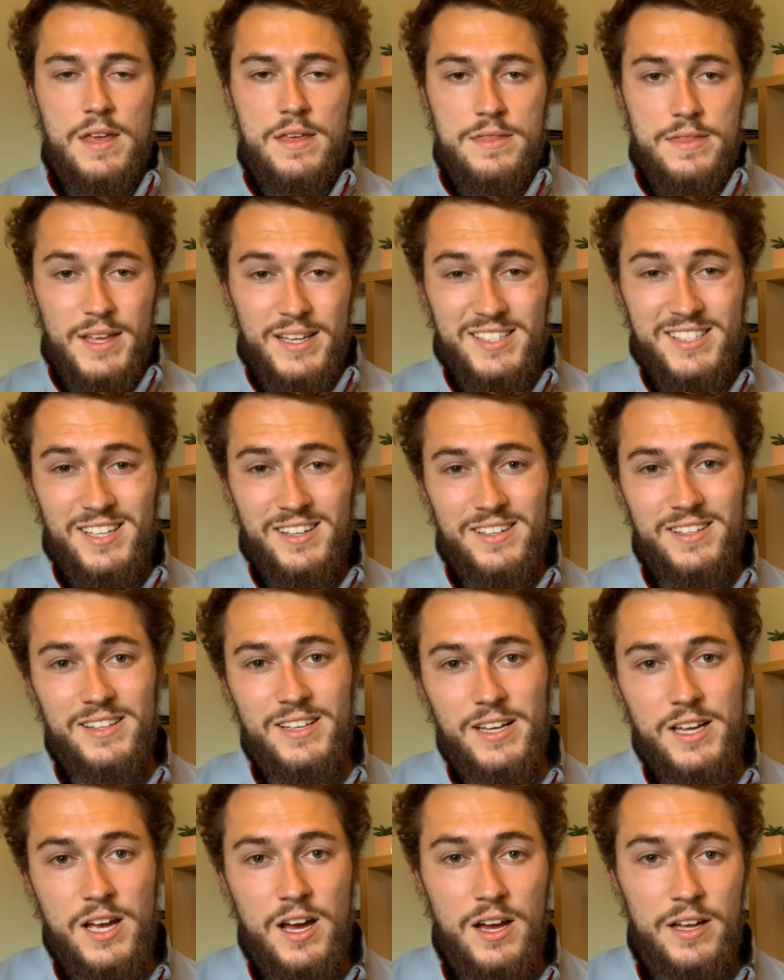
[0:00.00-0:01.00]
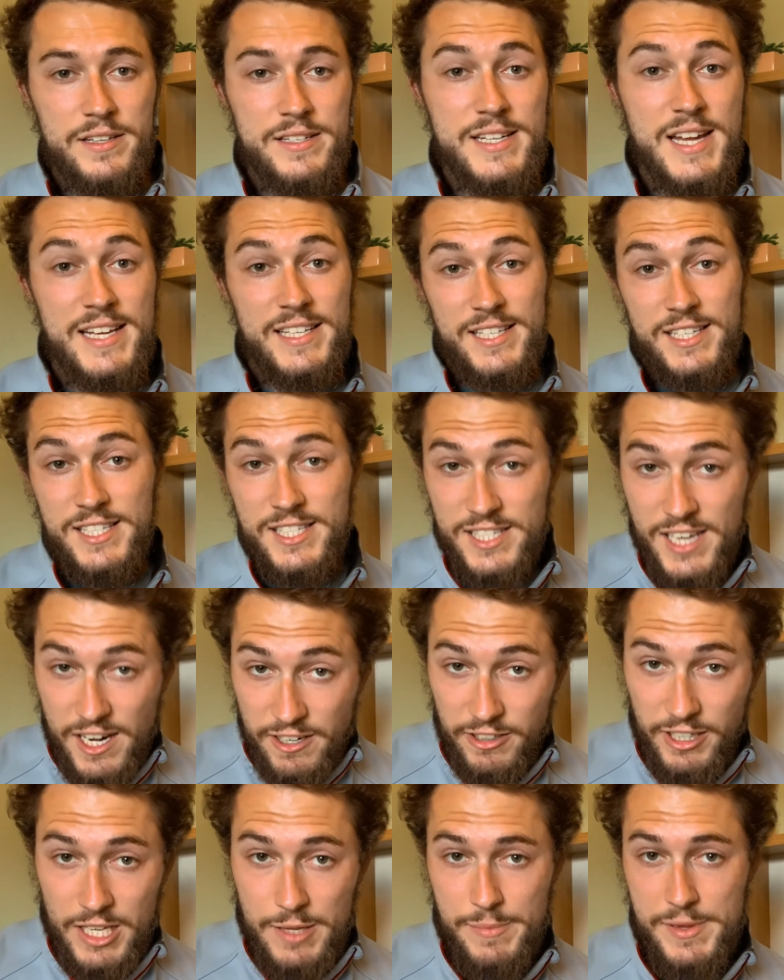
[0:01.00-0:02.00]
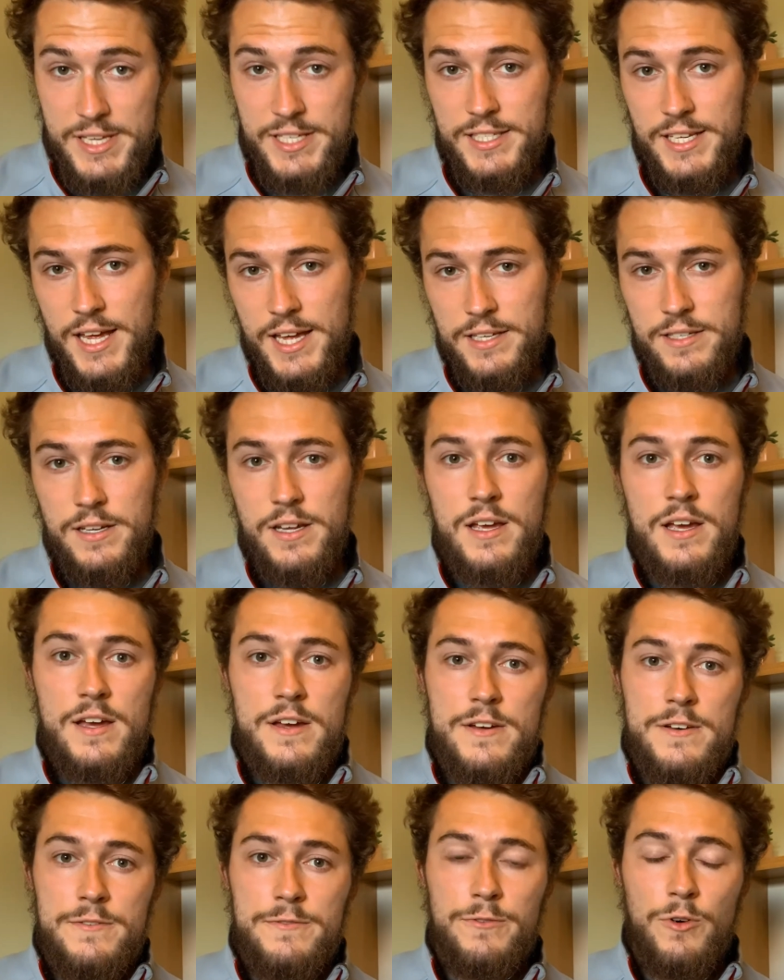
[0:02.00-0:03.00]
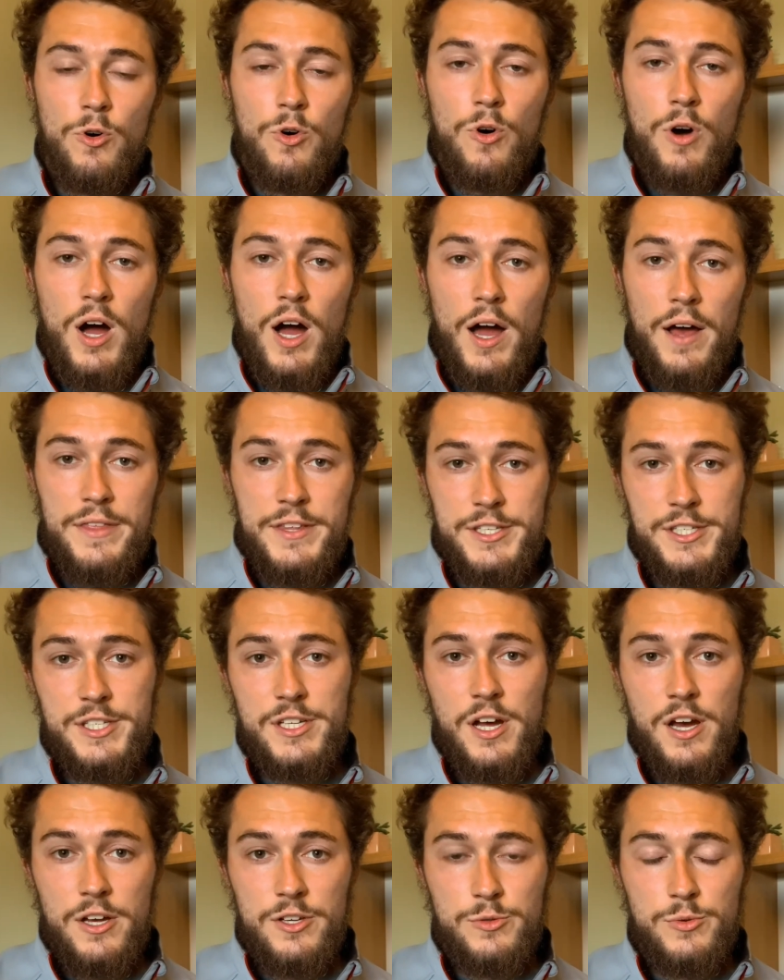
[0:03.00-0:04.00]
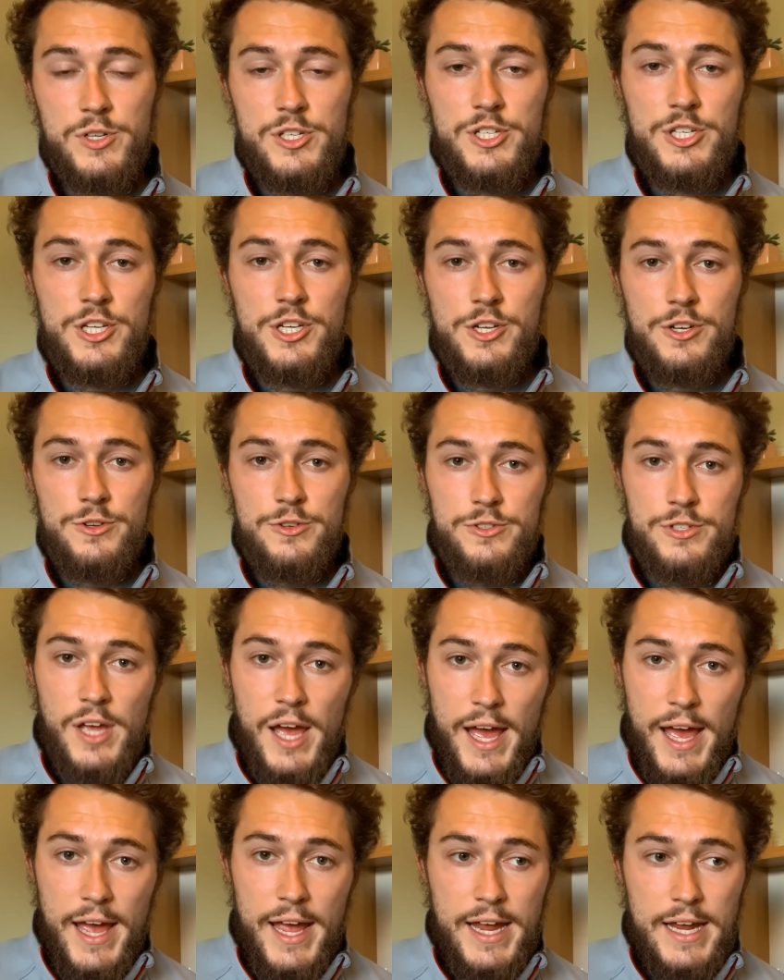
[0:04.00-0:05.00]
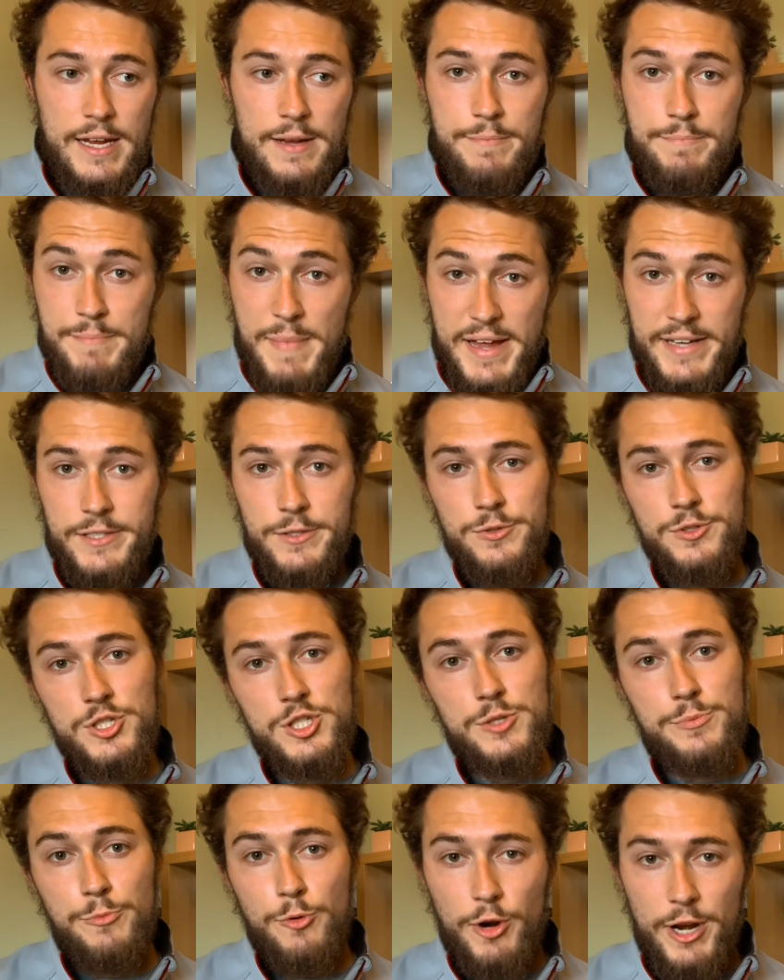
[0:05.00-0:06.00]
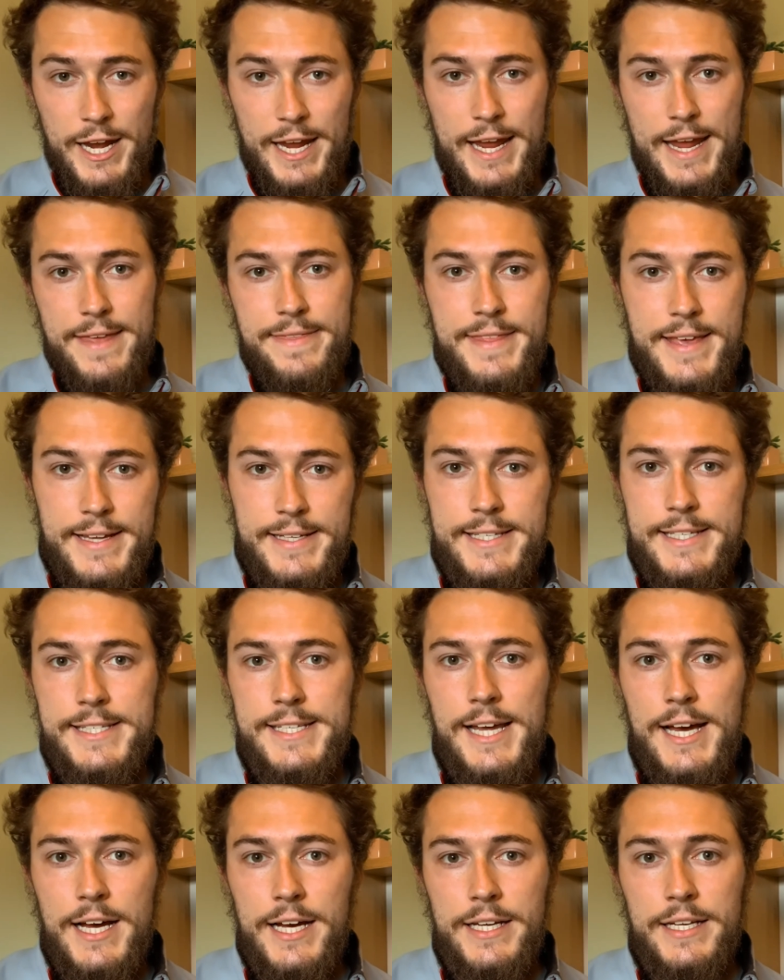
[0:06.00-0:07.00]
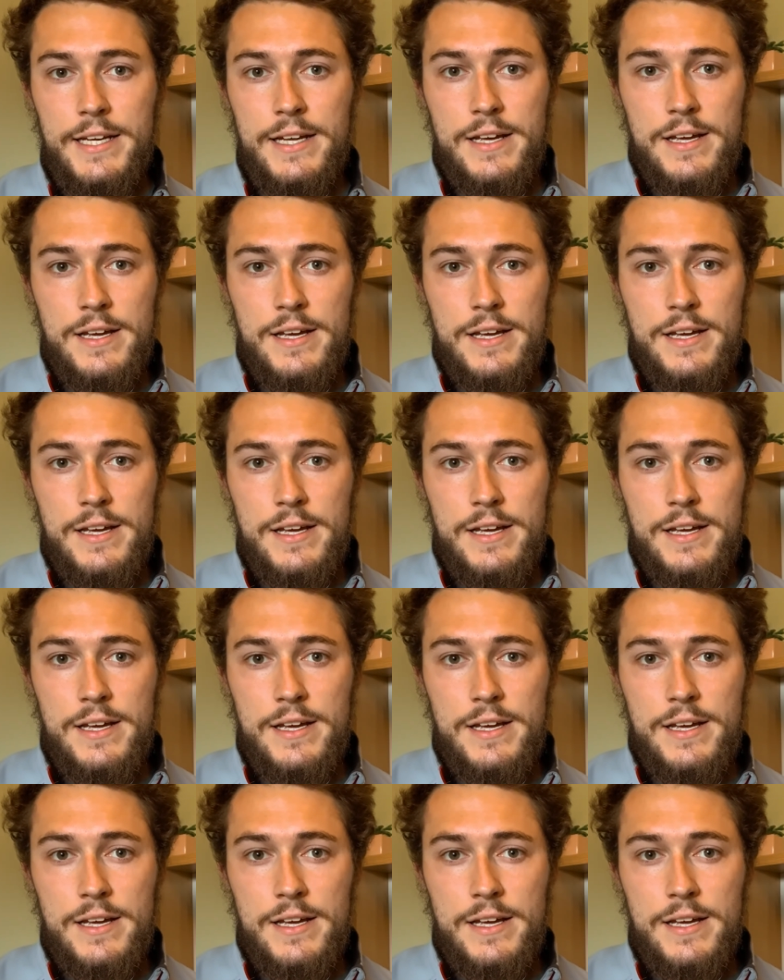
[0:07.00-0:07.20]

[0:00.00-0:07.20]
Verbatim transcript: That's something that can't necessarily be said for other styles which use a metal spring in their design.